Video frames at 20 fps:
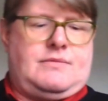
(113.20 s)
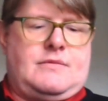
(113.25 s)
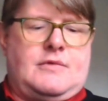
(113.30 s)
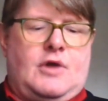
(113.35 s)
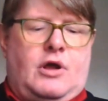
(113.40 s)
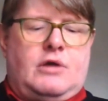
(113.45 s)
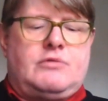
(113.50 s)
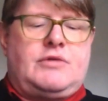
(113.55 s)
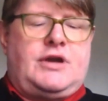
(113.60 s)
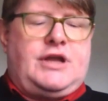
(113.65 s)

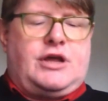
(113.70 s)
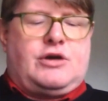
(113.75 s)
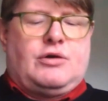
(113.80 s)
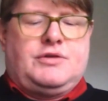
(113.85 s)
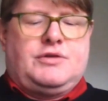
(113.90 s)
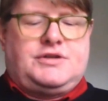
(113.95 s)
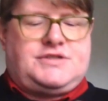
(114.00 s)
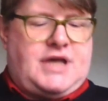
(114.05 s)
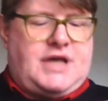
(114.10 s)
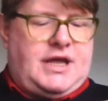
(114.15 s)
Already
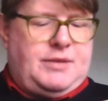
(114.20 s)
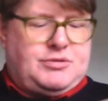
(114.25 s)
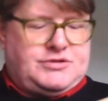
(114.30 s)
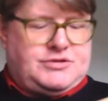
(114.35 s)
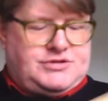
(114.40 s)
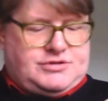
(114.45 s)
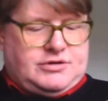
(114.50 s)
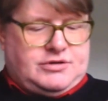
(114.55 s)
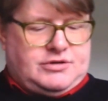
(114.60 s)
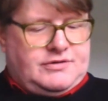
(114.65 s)
cut the tape
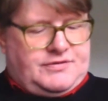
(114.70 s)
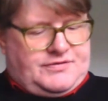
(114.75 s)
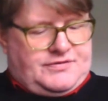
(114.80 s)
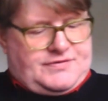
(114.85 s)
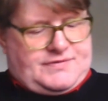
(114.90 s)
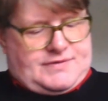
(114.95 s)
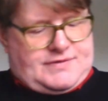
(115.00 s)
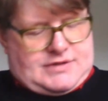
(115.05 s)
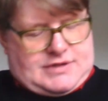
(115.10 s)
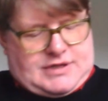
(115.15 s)
and stuff.
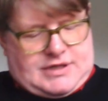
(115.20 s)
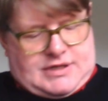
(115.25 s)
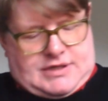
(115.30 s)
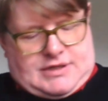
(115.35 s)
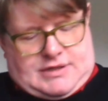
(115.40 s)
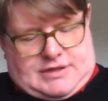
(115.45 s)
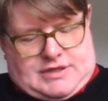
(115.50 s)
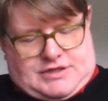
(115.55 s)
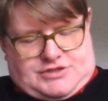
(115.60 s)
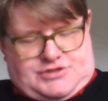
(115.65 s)

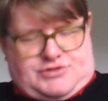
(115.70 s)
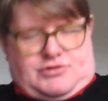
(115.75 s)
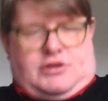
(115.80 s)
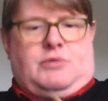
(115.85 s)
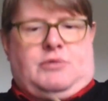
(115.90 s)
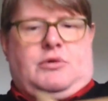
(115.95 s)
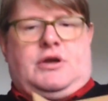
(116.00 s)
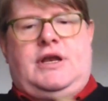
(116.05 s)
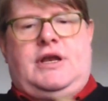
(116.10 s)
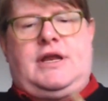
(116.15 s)
Let's show
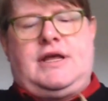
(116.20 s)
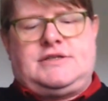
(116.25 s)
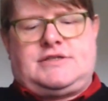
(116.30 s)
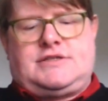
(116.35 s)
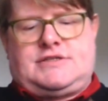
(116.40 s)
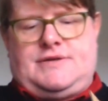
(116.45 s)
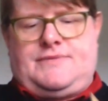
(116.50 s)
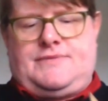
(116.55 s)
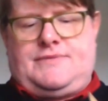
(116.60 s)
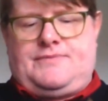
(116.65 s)
you what it is.